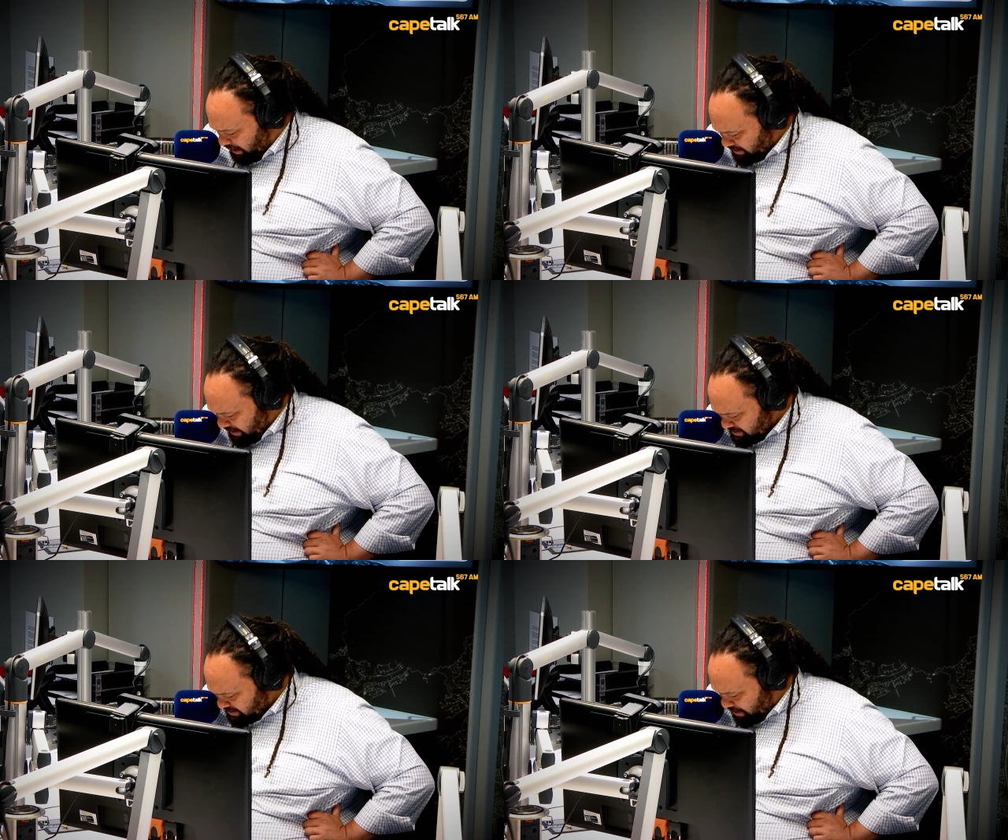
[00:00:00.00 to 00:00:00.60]

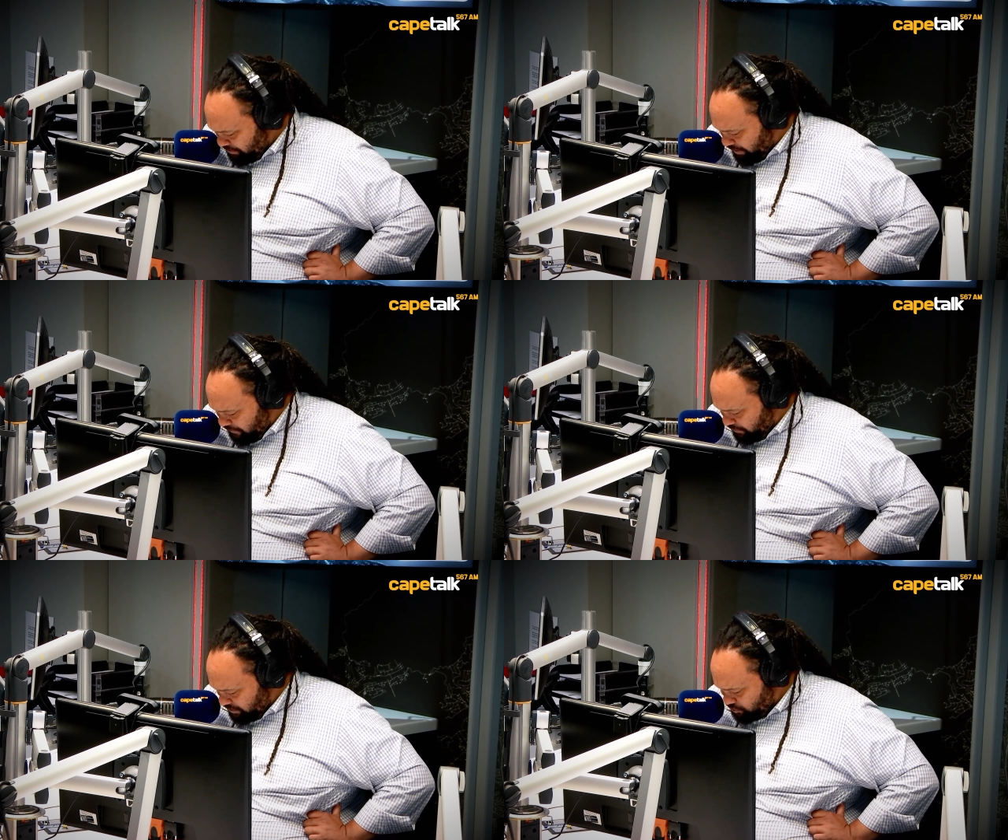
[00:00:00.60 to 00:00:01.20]
Does South
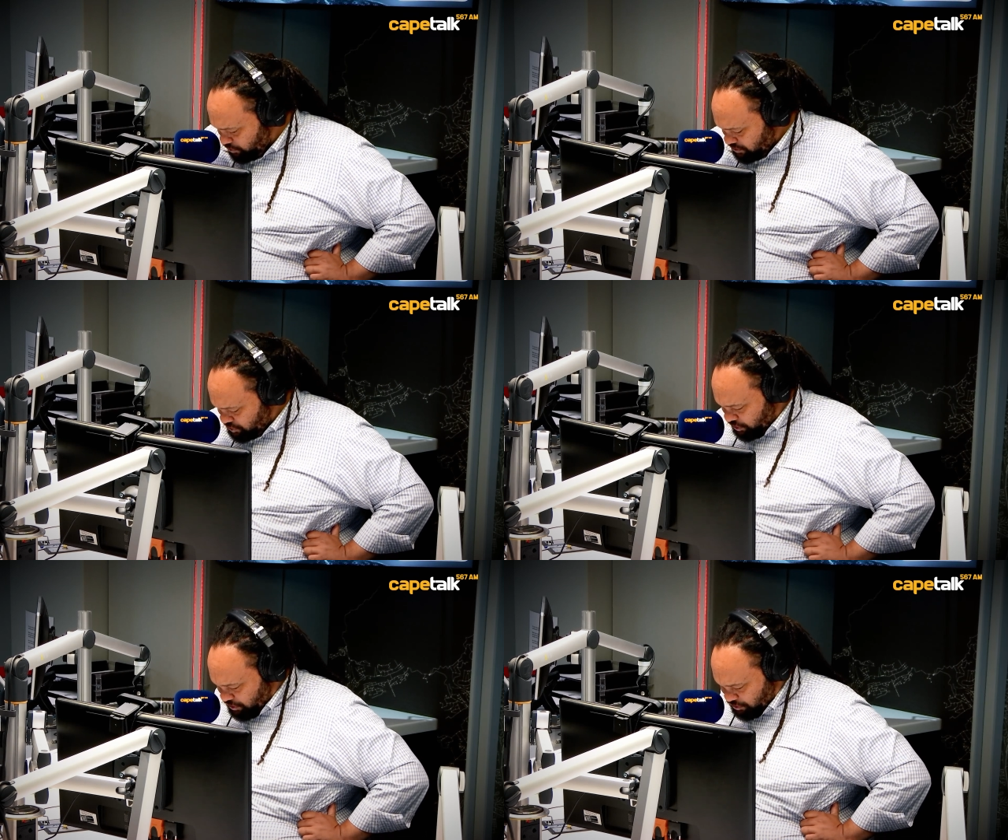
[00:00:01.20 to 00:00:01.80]
Africa
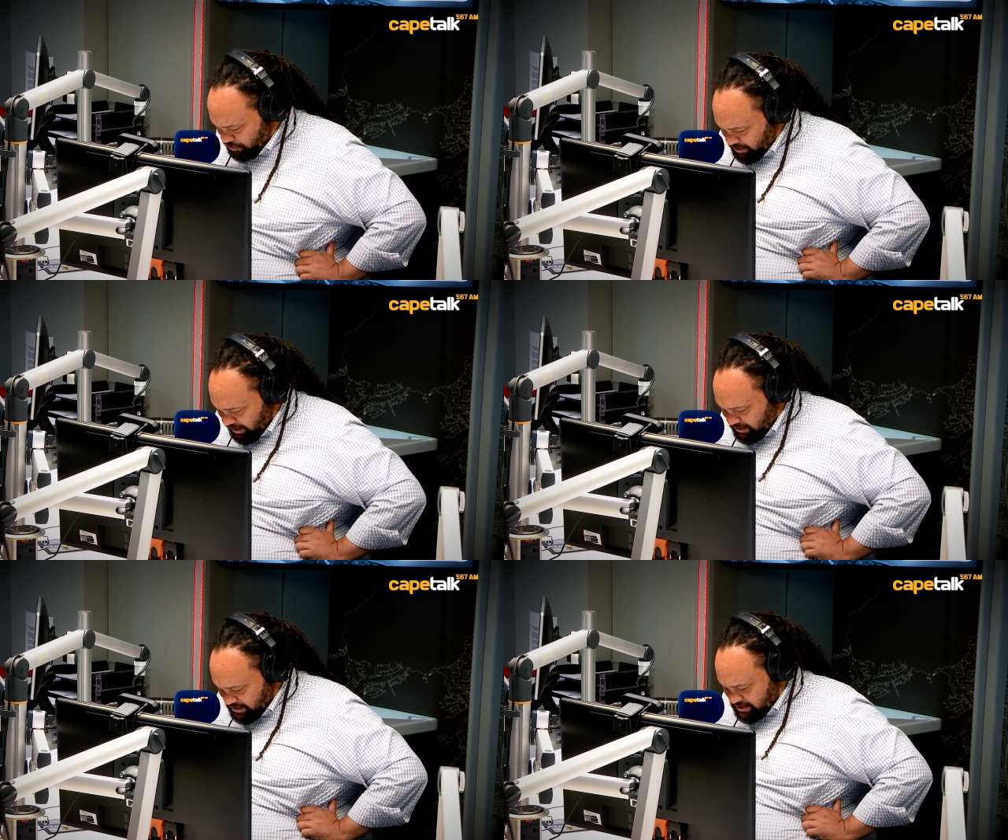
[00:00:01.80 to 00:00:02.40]
charge the
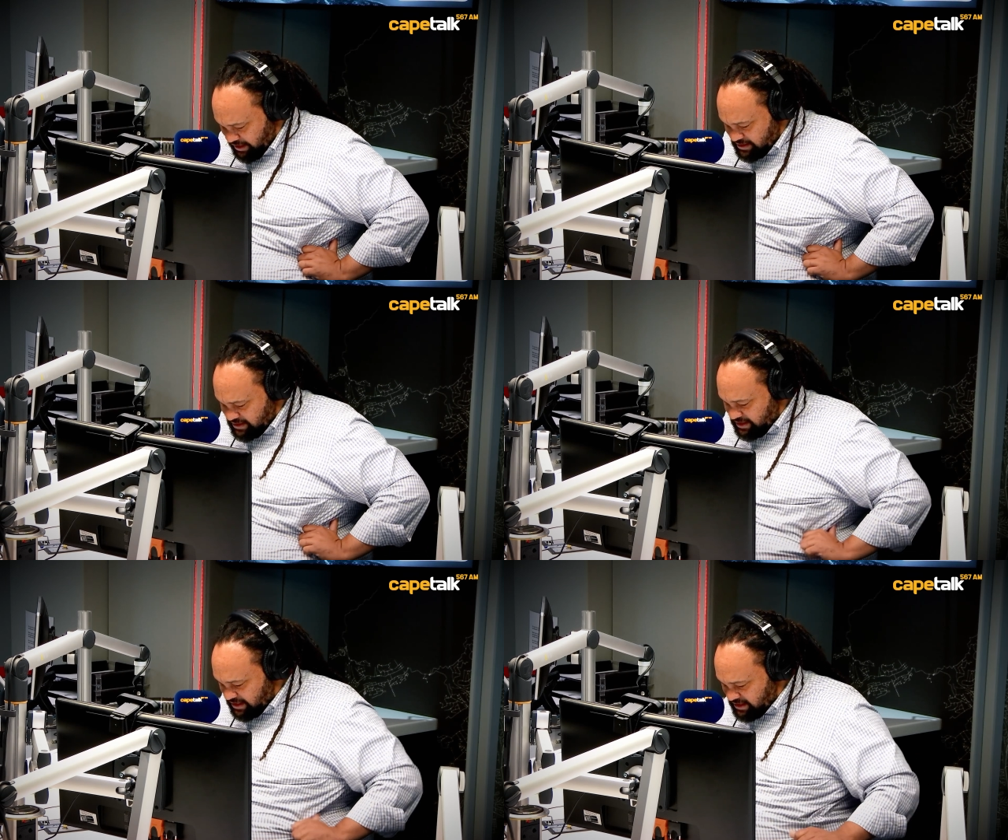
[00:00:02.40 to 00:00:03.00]
United States
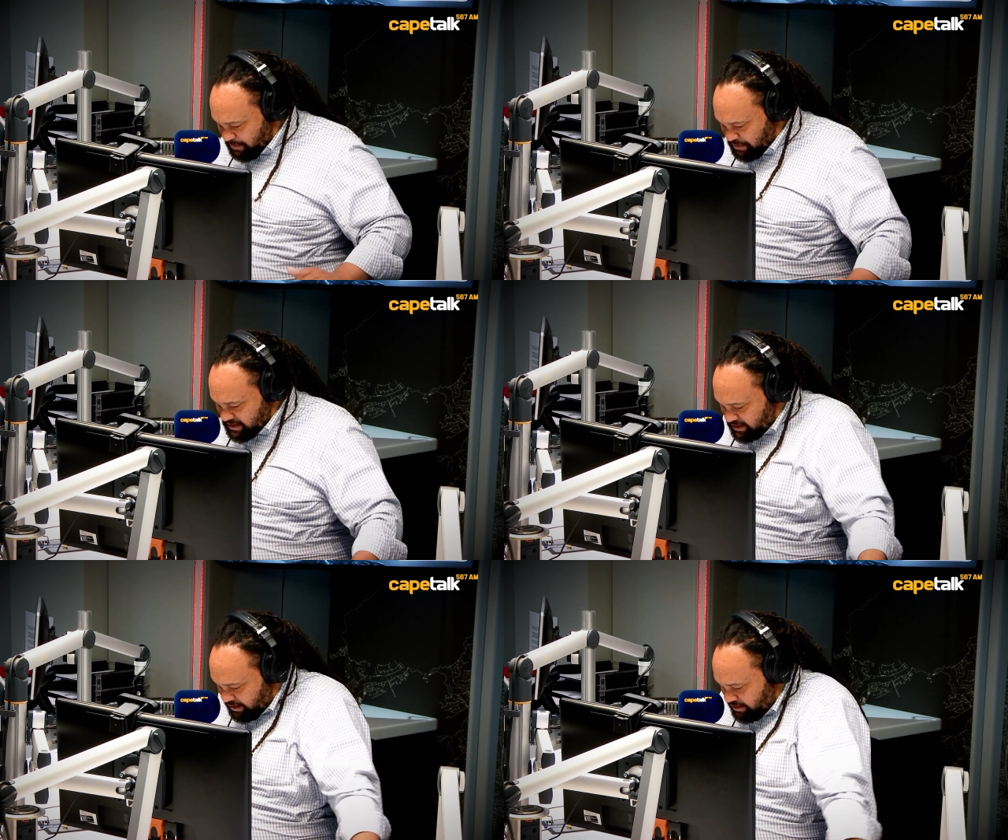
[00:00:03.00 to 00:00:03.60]

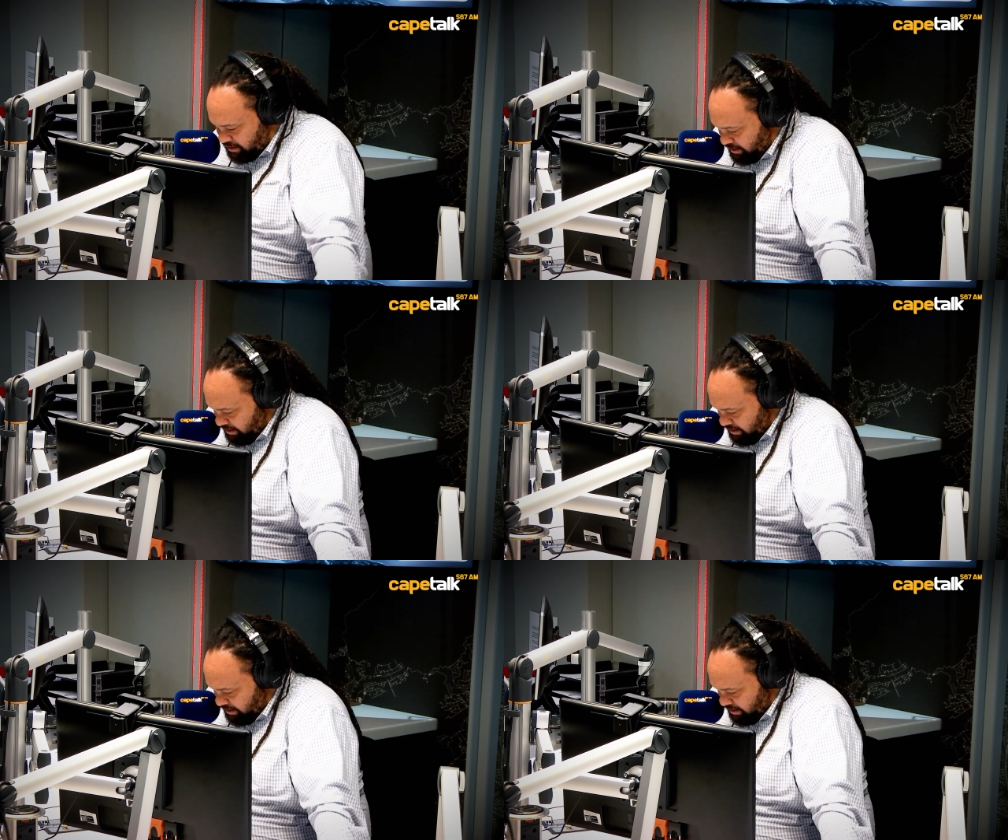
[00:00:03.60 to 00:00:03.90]
60%